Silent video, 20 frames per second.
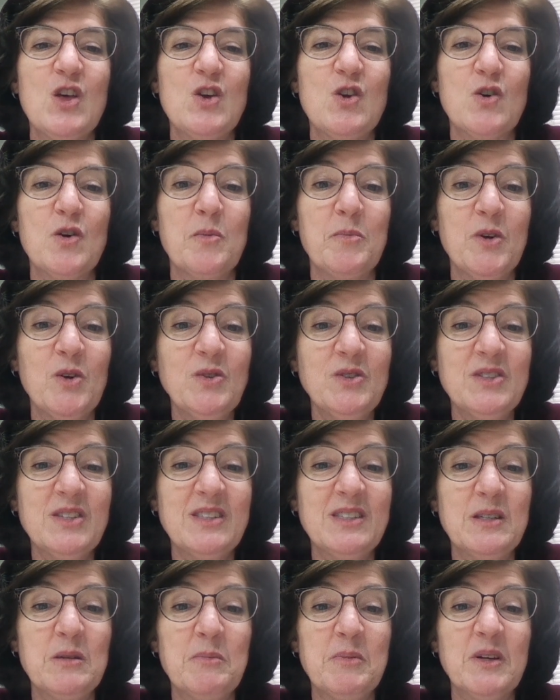Your immune
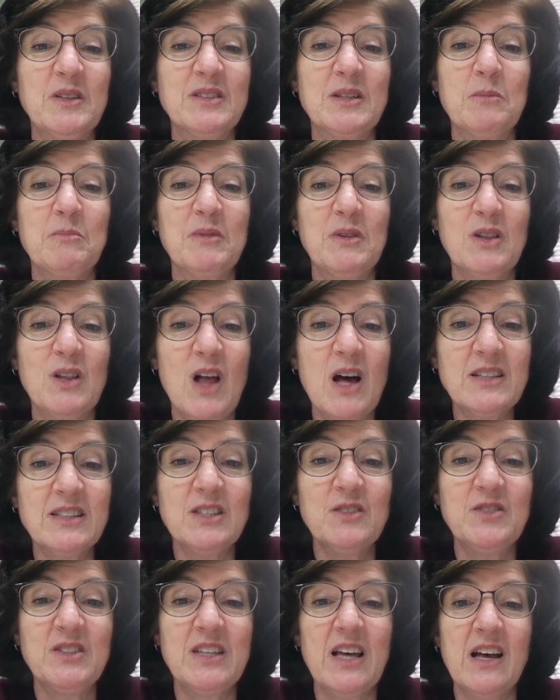system builds up lots
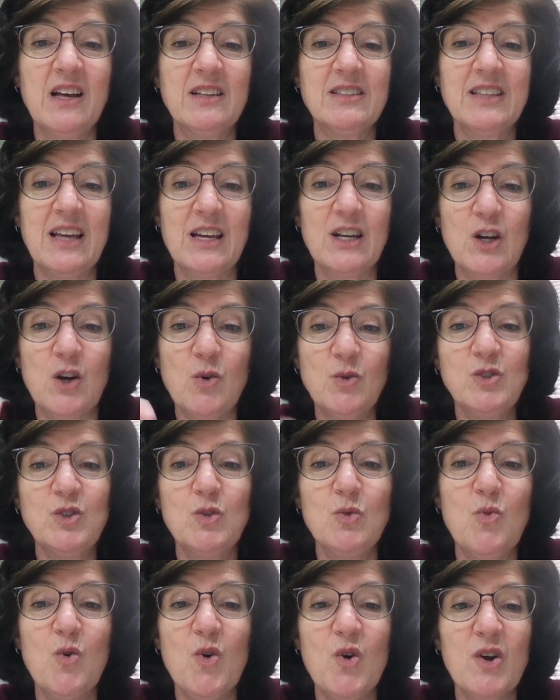of cells and goes
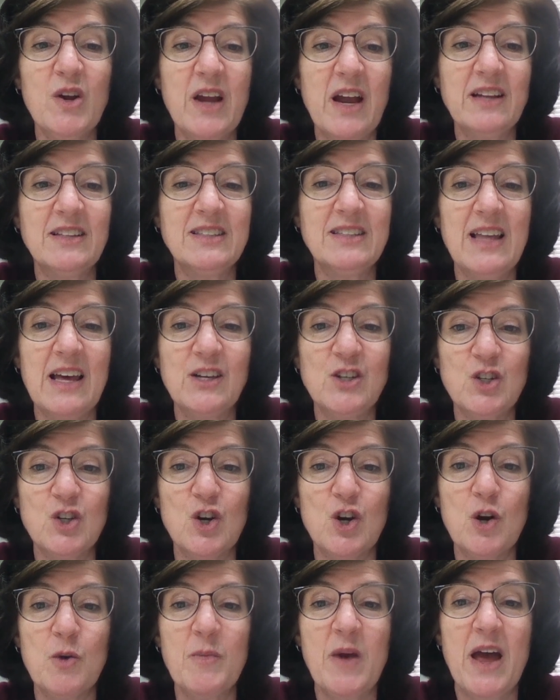to war against that
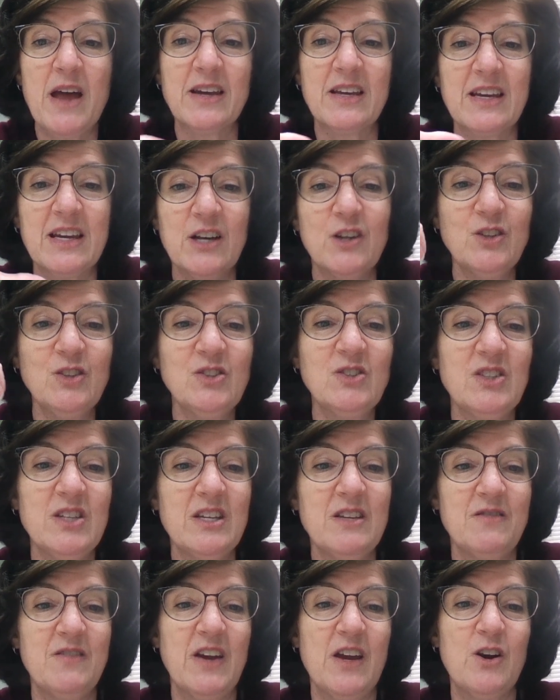germ and kills
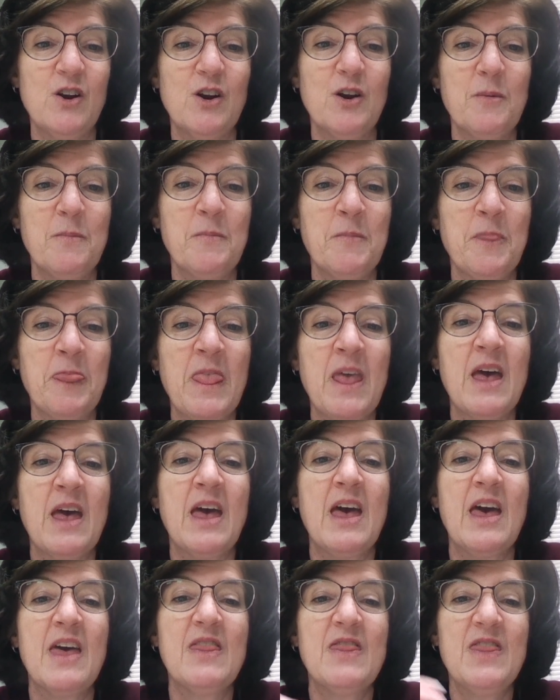the invader.
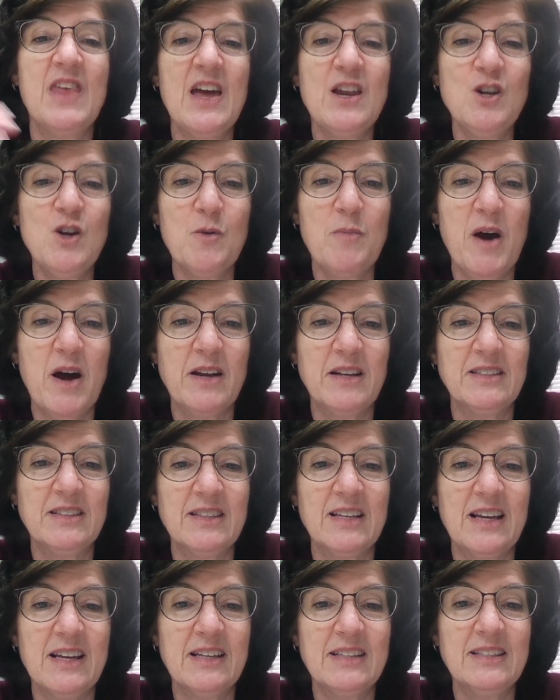Then your body
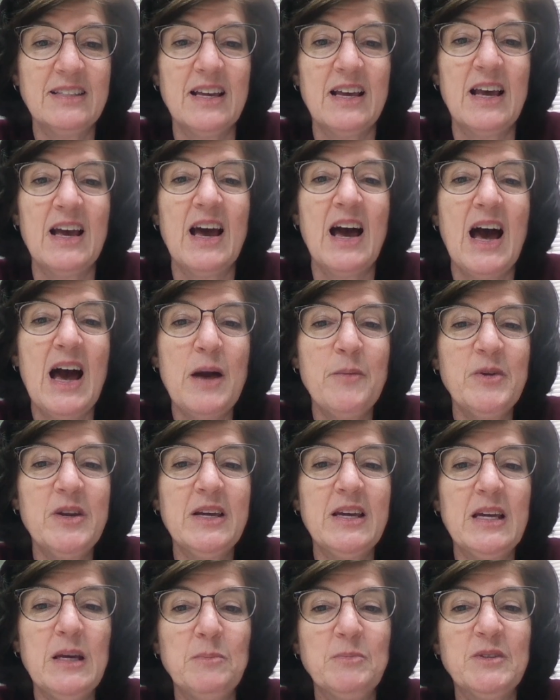says, I'm
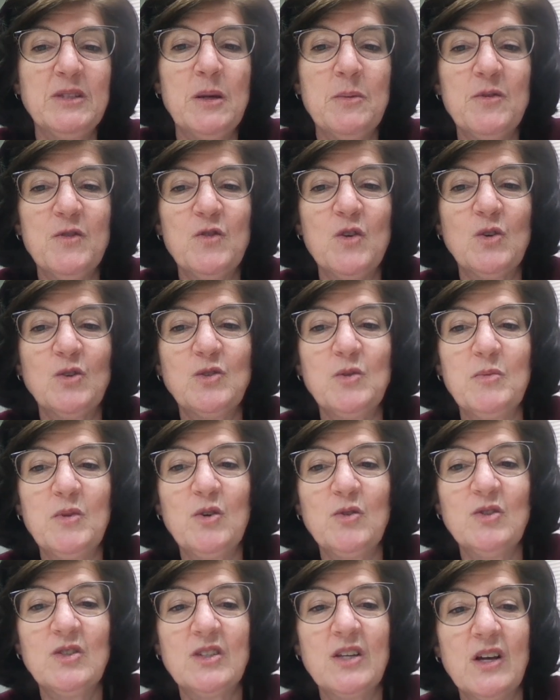going to keep some of those
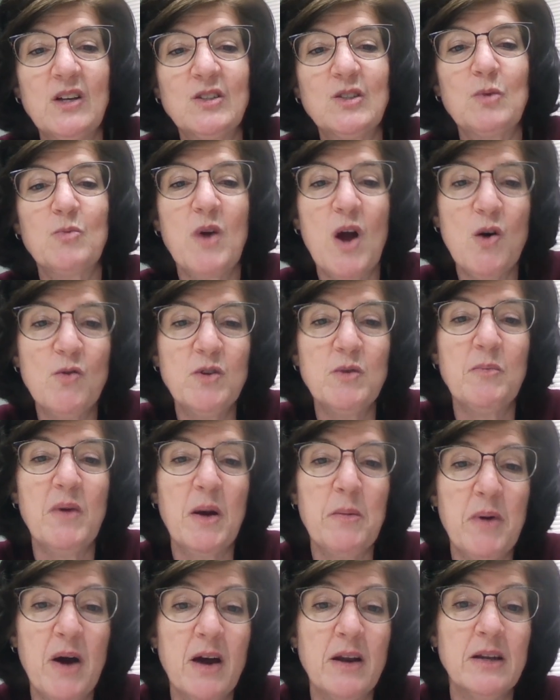immune cells around in
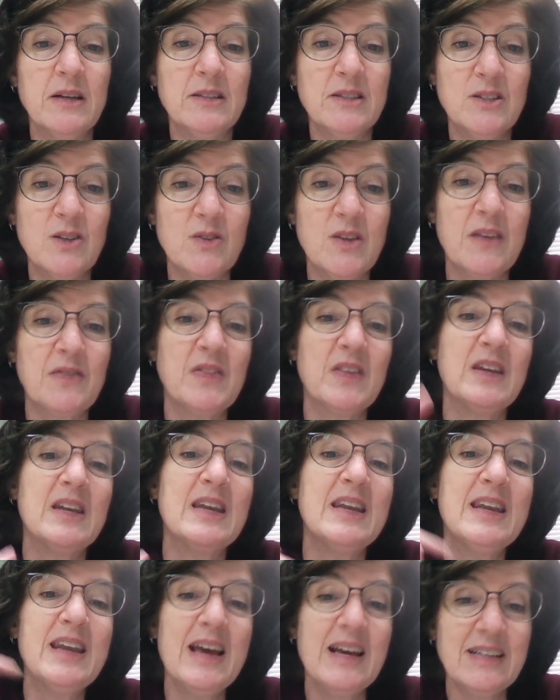my body so that the
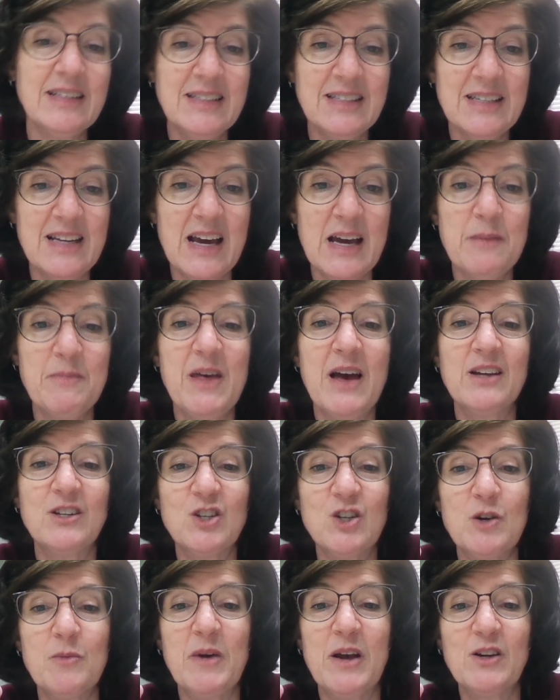next time that
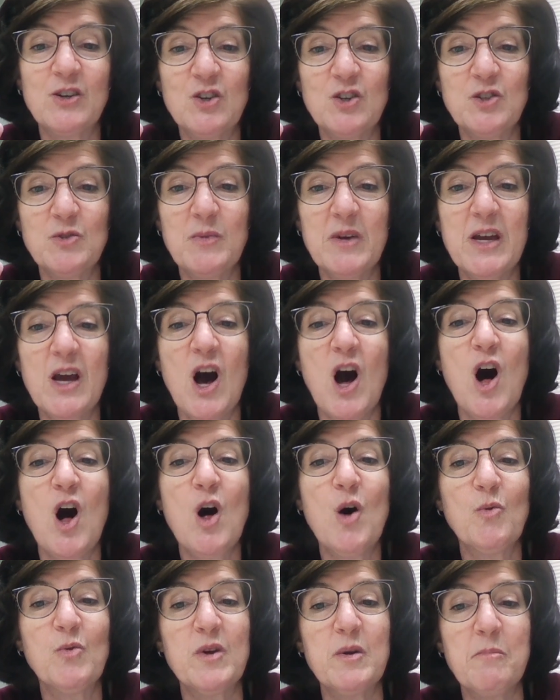germ enters me,
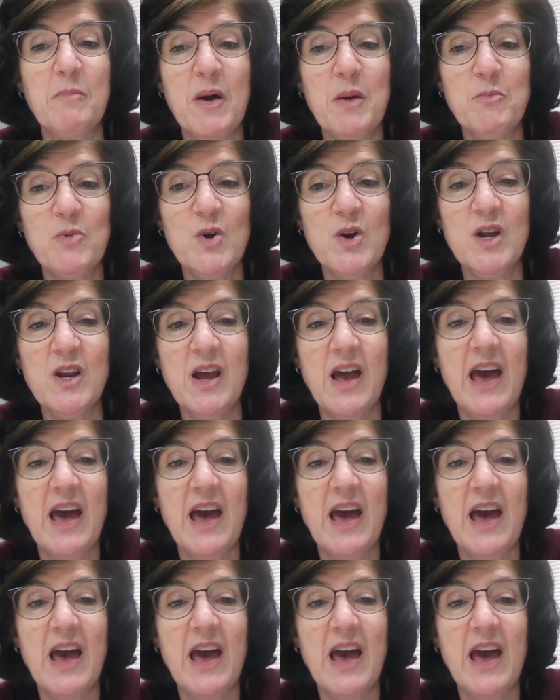I'll remember it